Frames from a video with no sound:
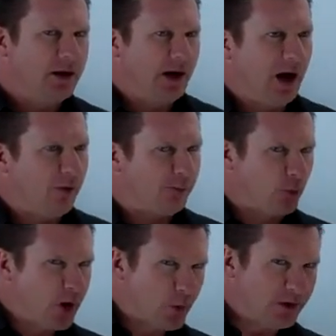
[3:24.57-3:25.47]
how
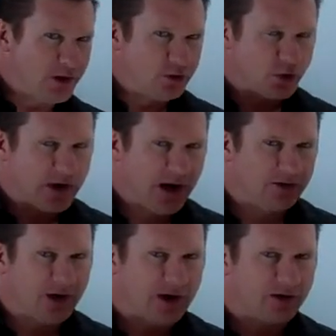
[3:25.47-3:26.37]
frequently you should
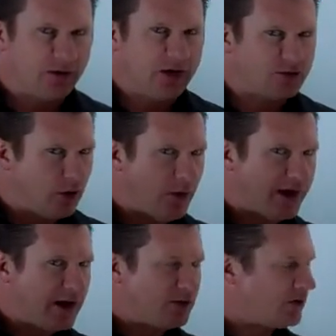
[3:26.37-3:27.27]
contact your list, all
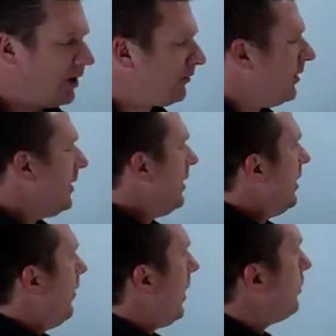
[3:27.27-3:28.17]
that kind of stuff.
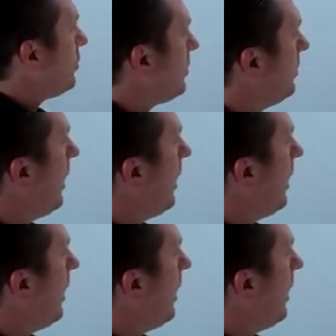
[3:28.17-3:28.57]
But I'm just